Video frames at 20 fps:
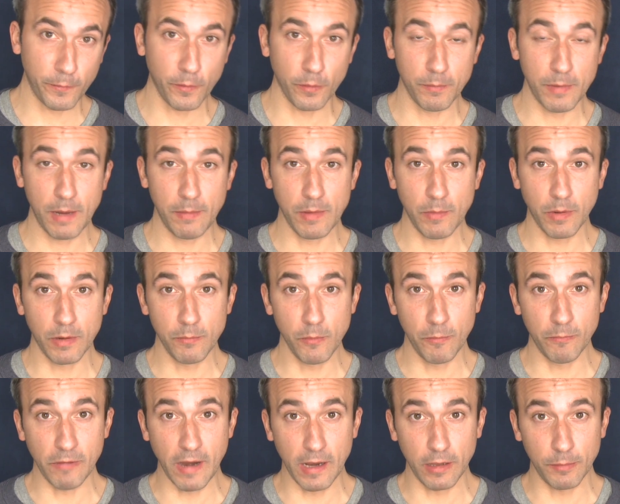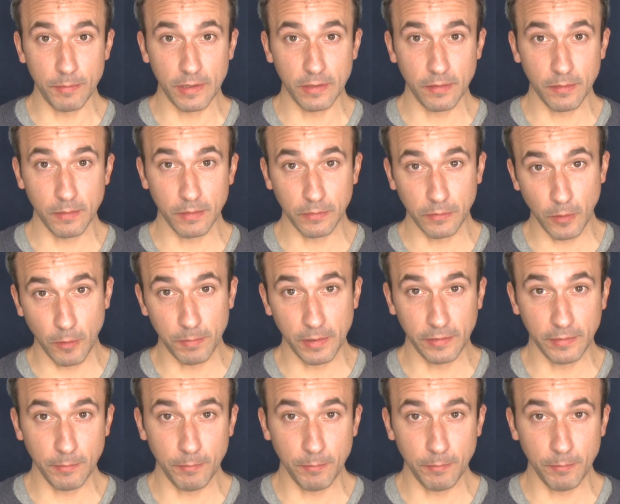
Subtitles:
or maybe they want to move him around a little bit as third place.